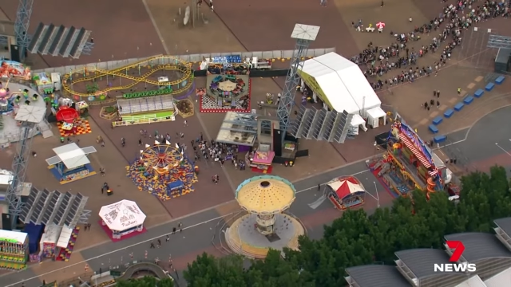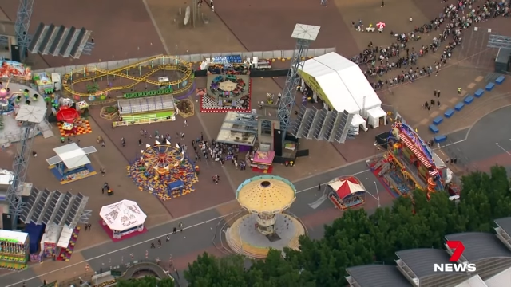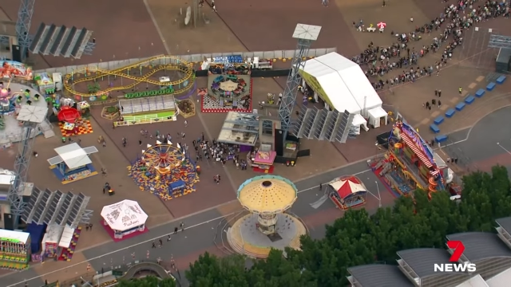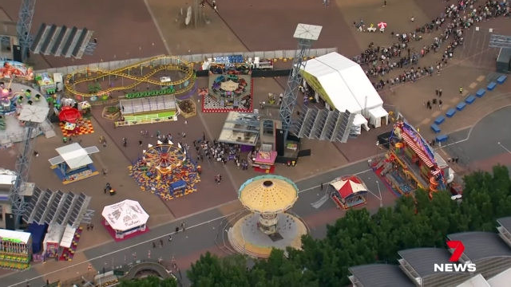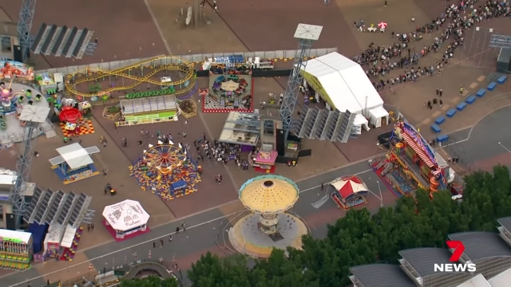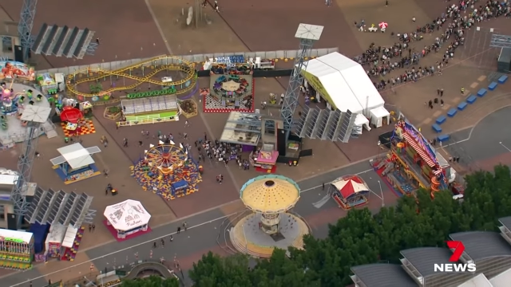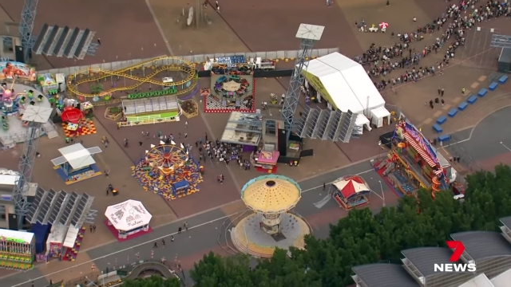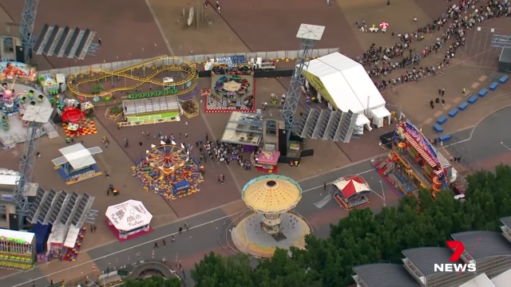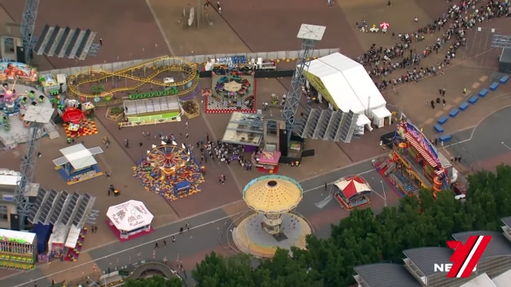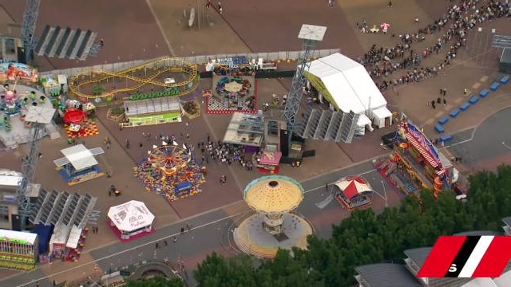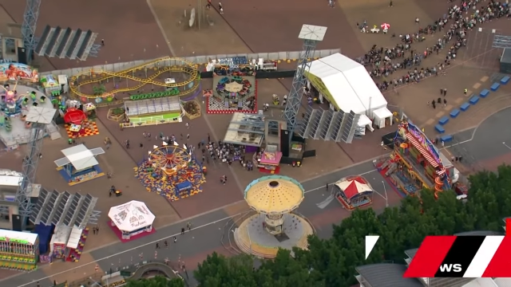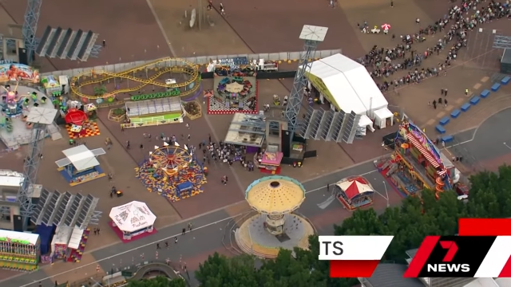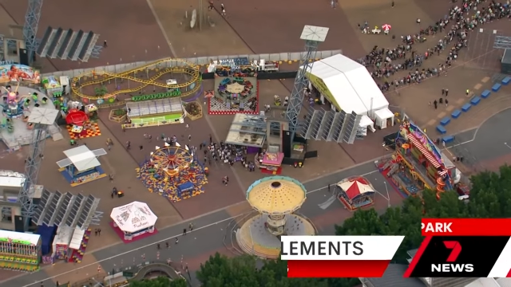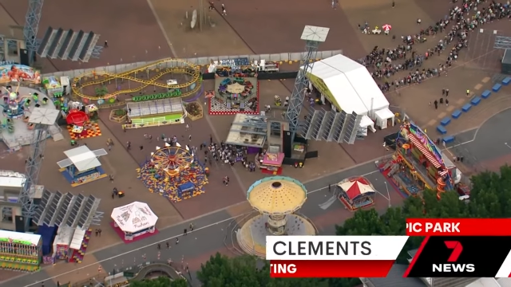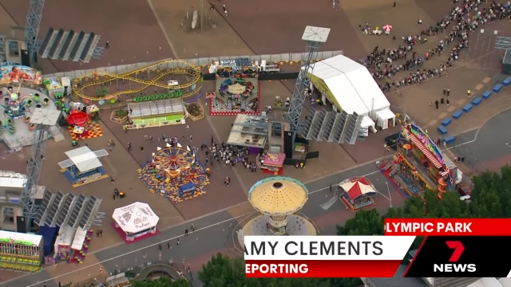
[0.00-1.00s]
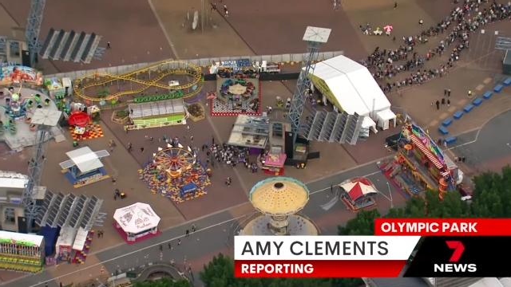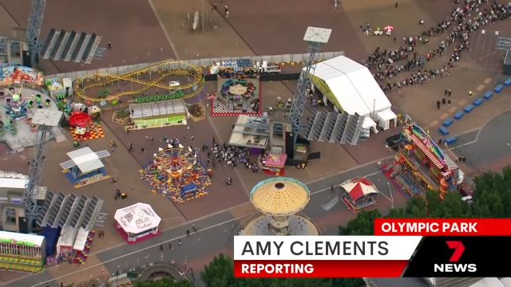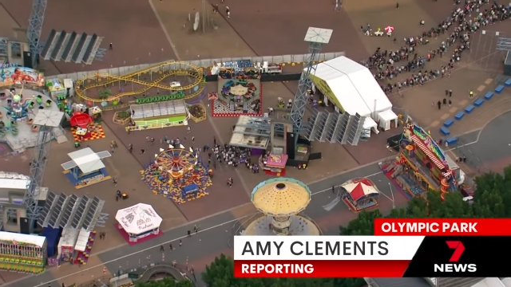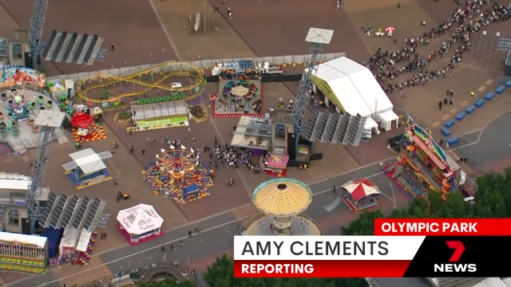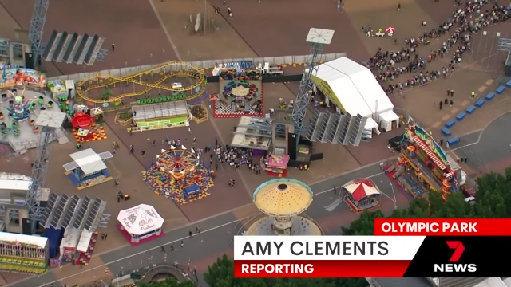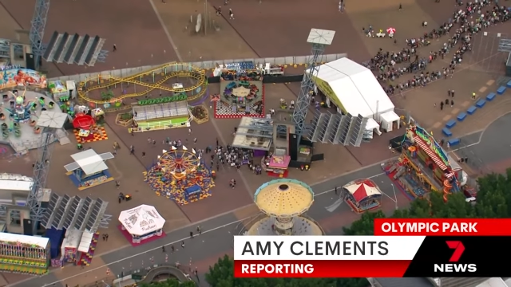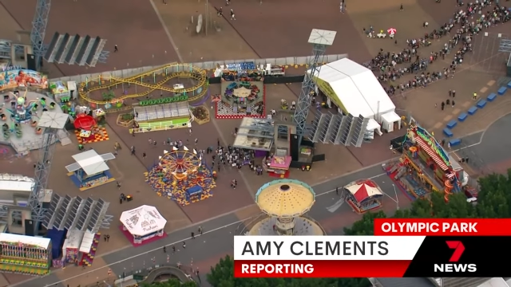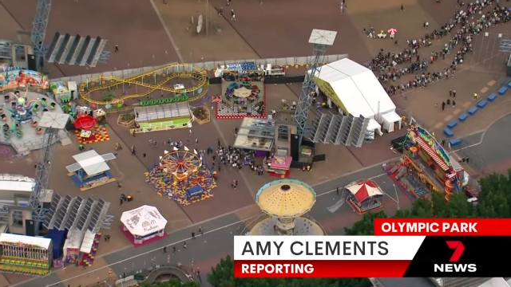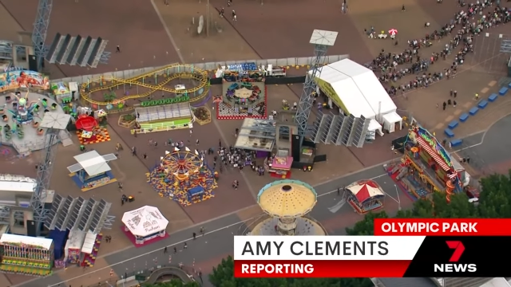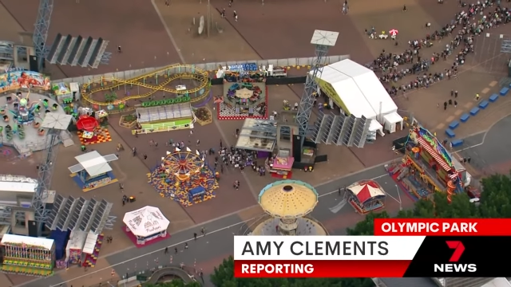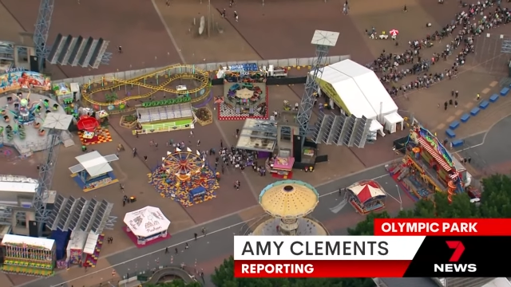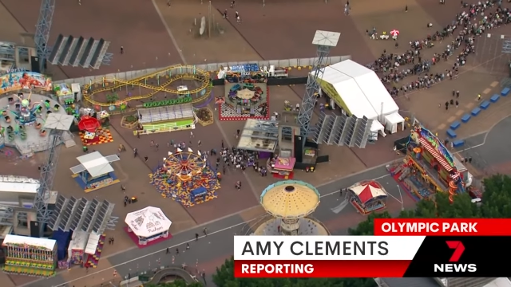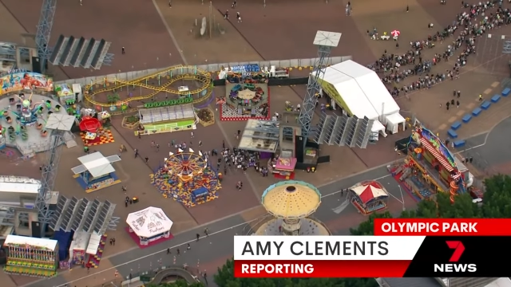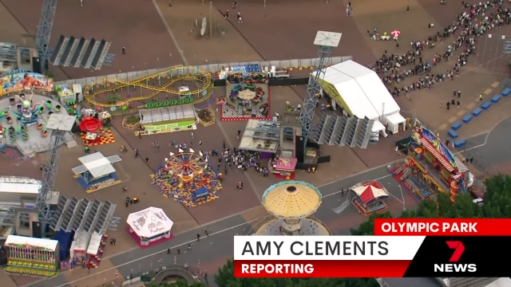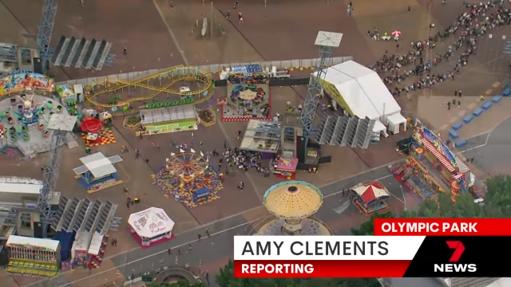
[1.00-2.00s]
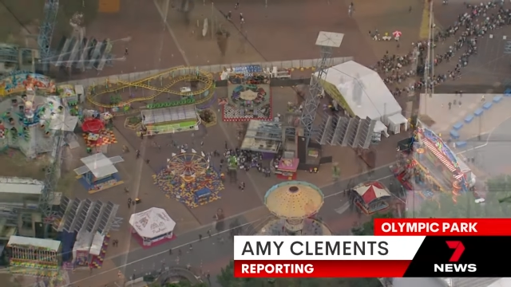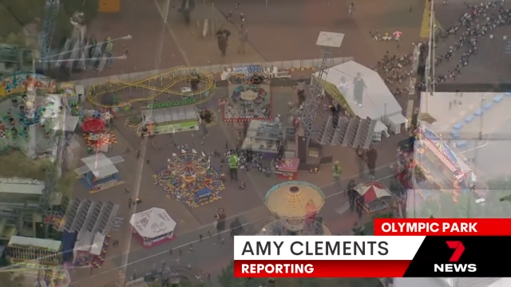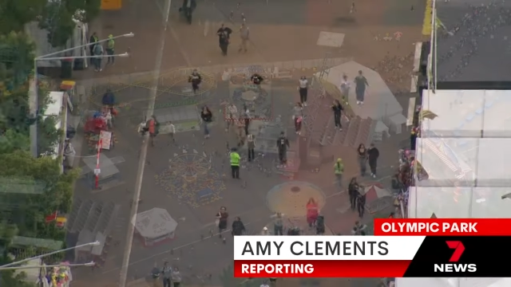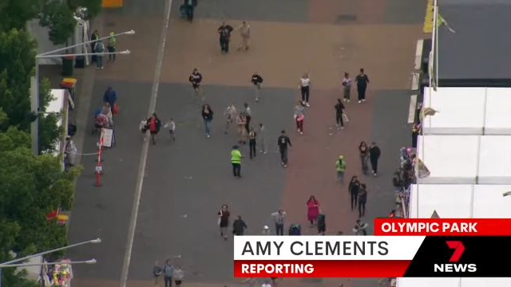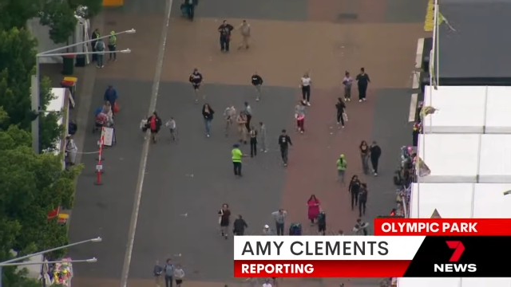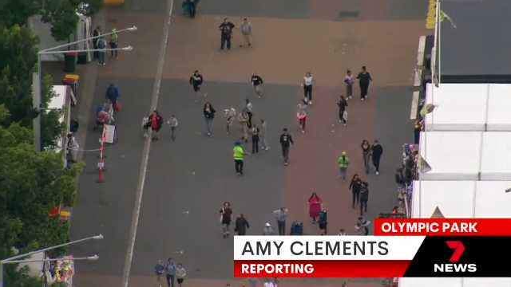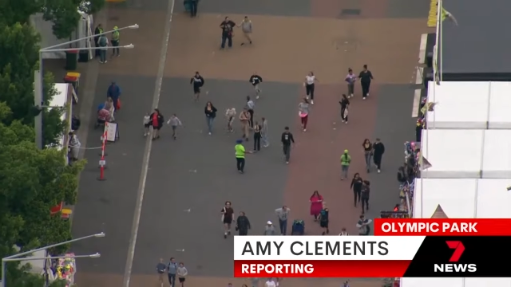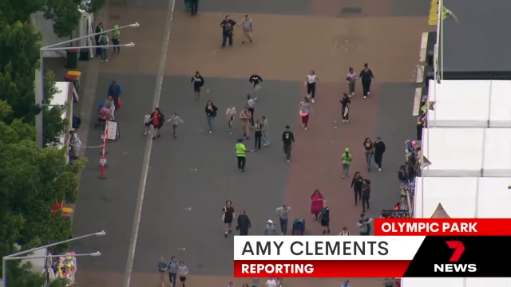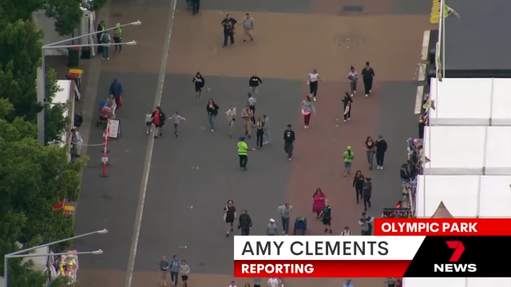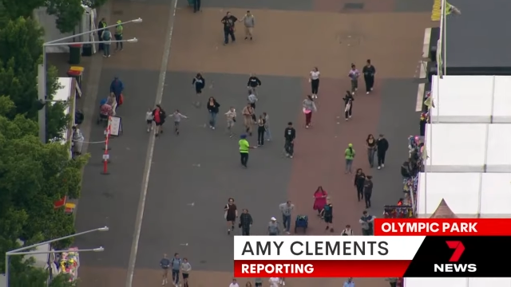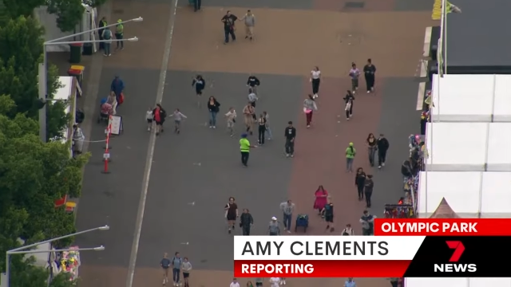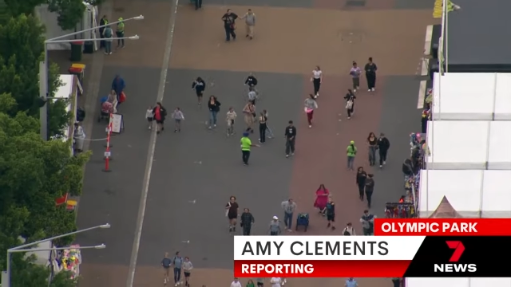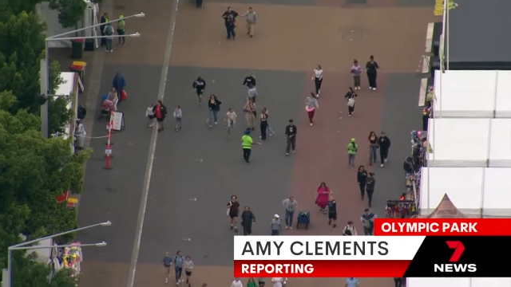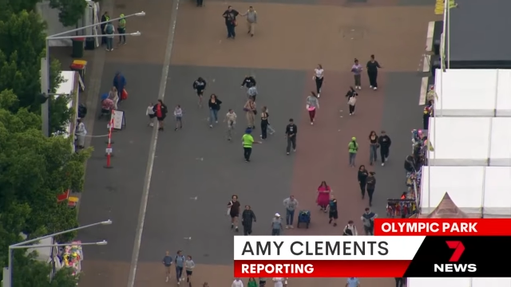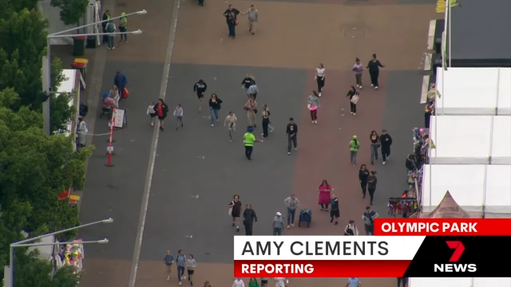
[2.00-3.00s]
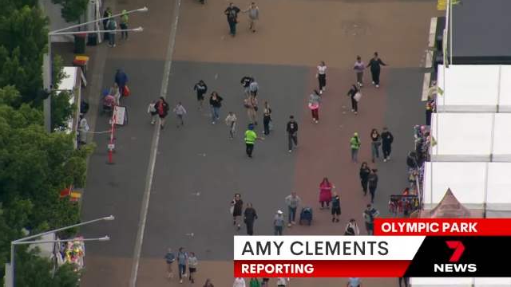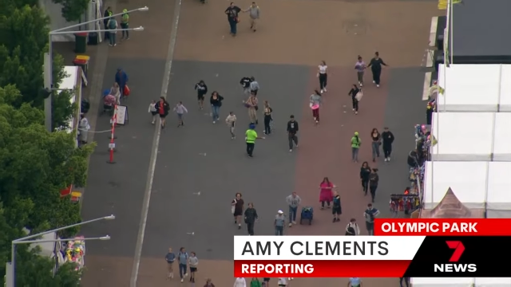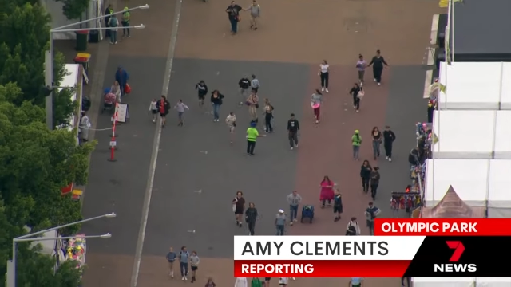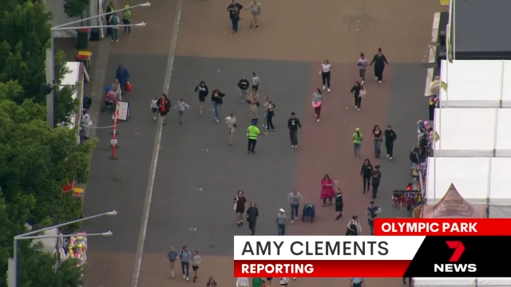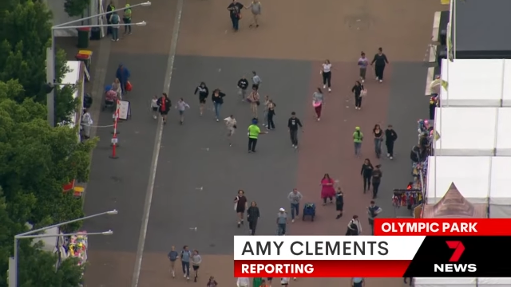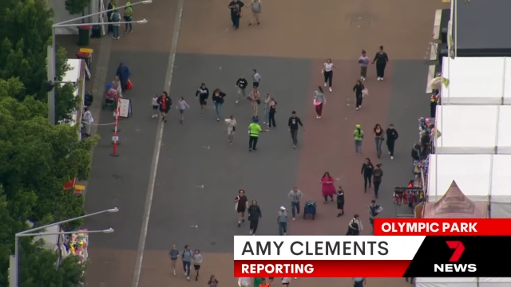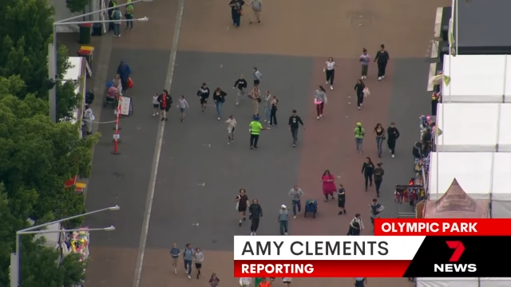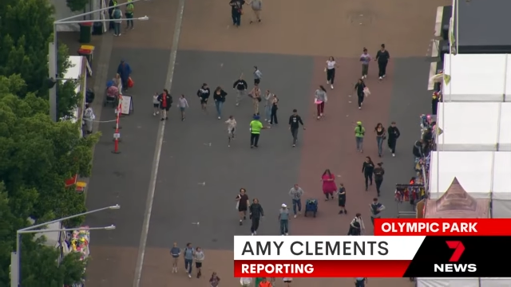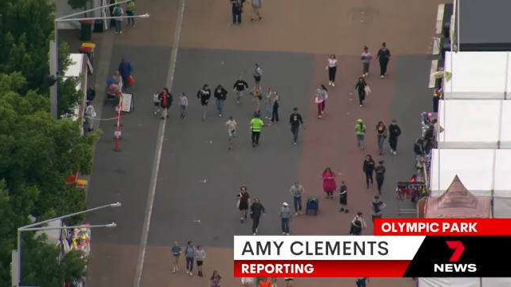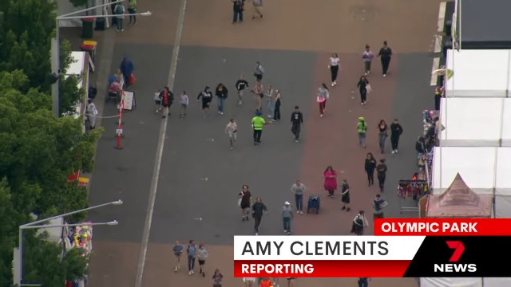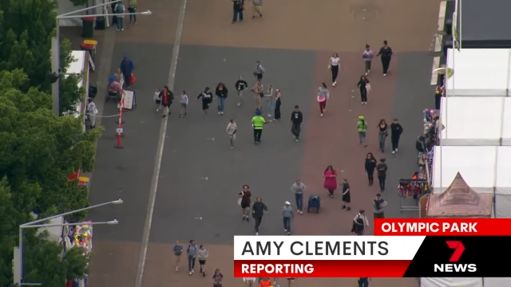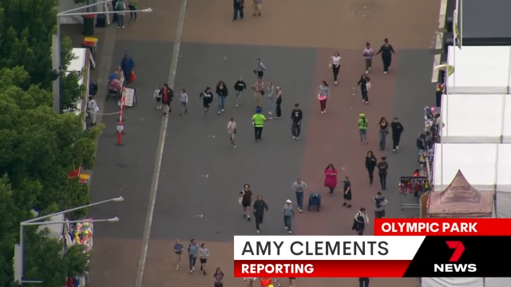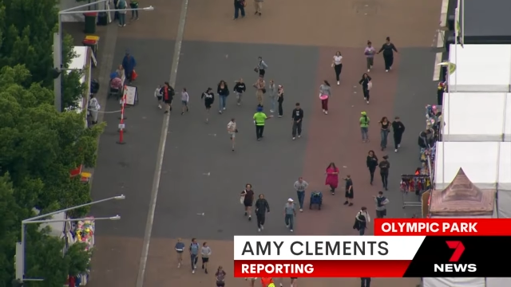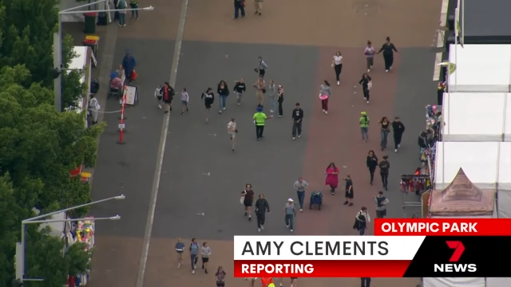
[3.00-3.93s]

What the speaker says: (no speaker visible)